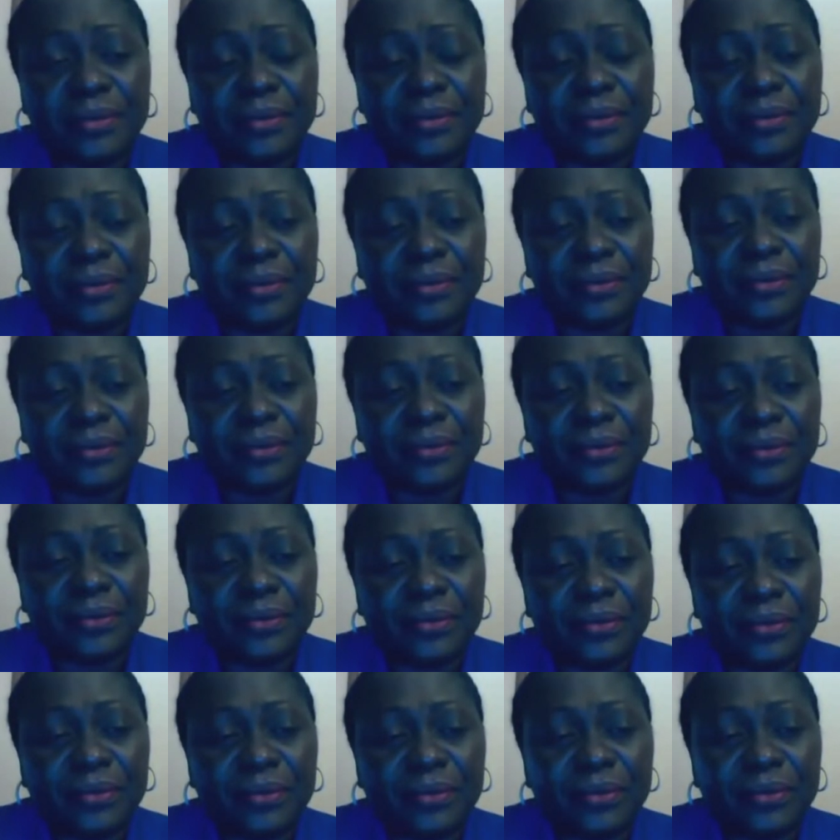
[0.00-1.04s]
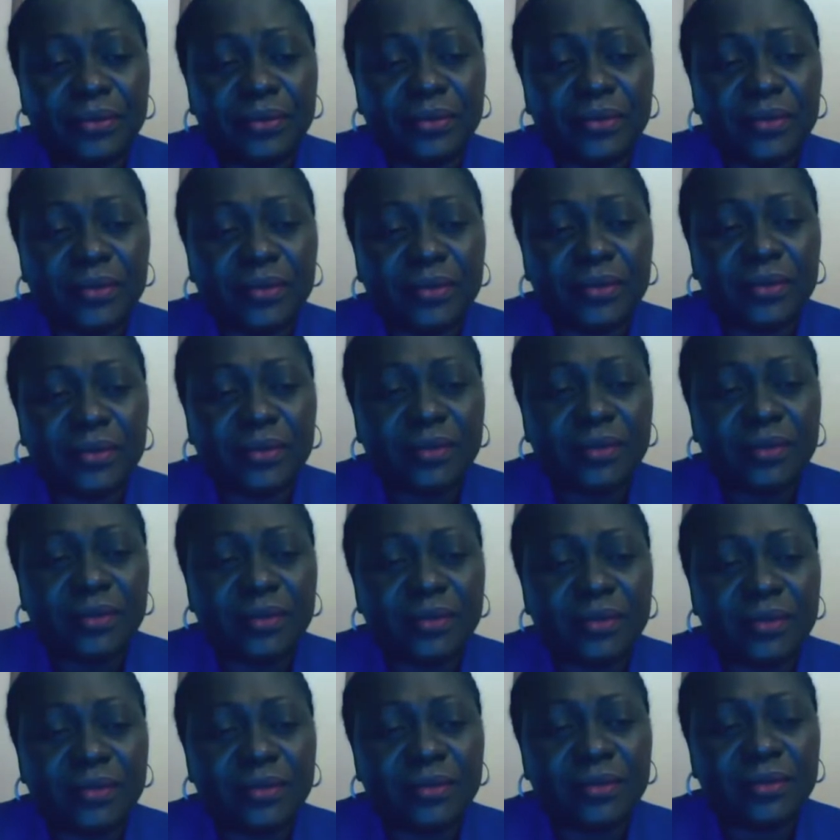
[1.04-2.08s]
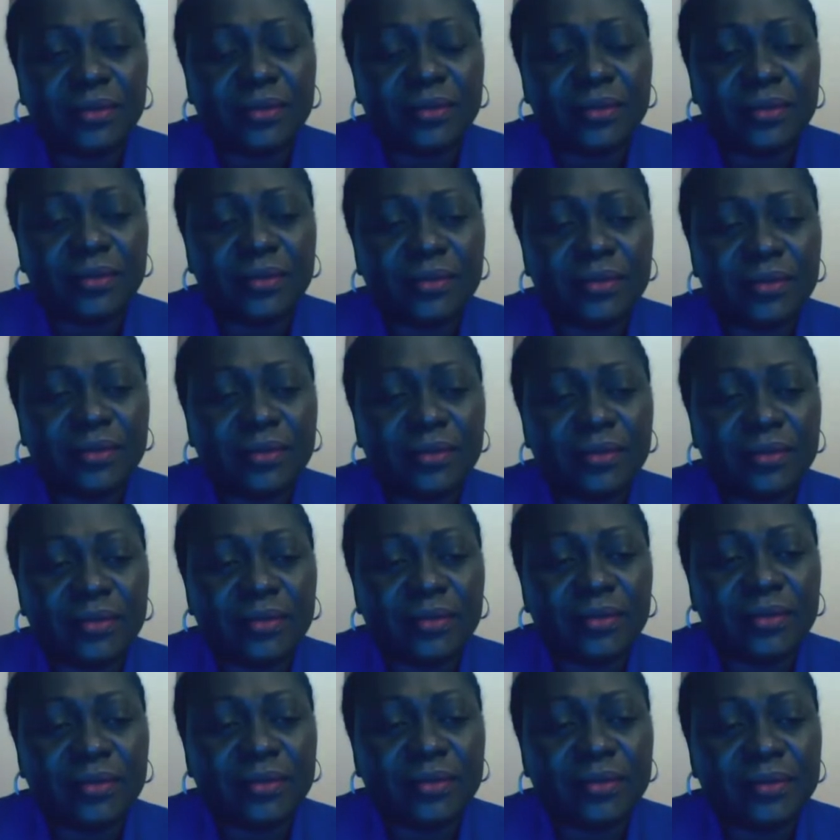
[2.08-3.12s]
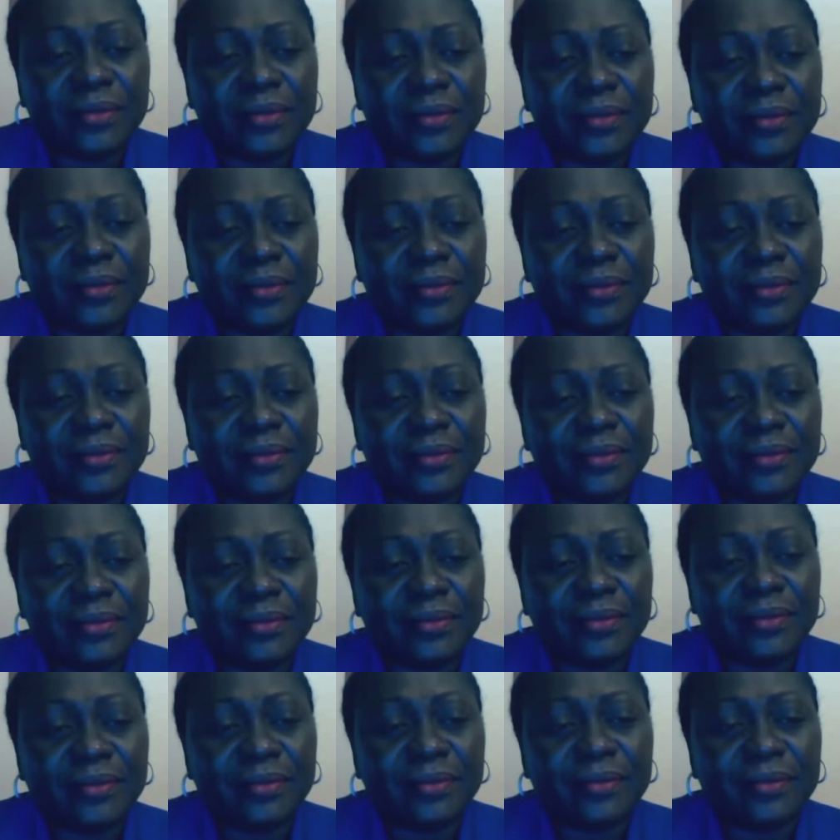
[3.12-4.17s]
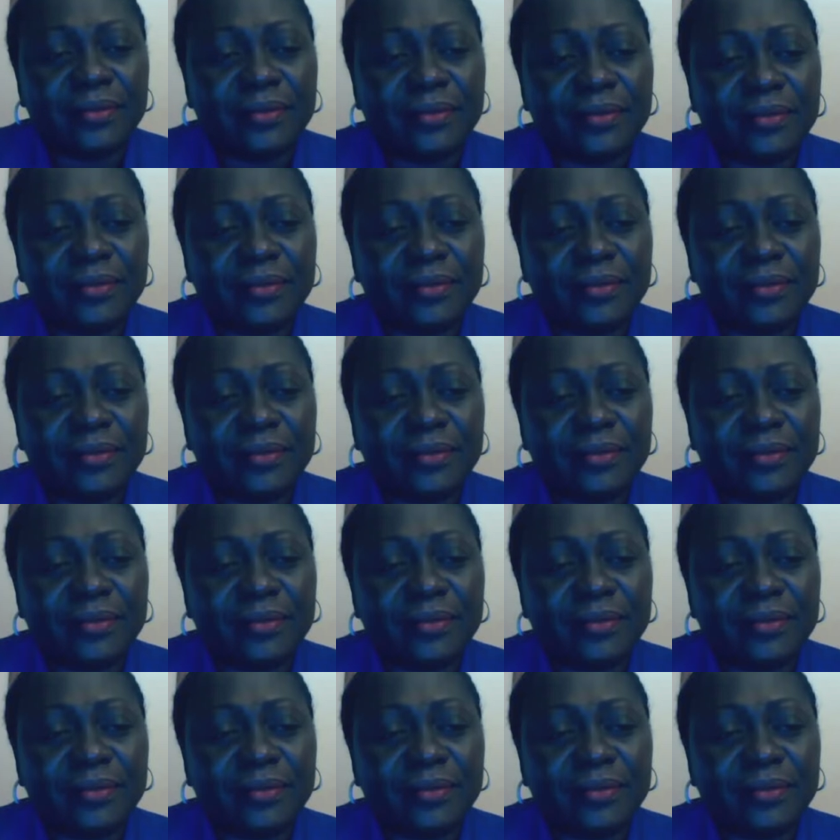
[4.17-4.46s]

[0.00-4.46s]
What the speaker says: [no speech]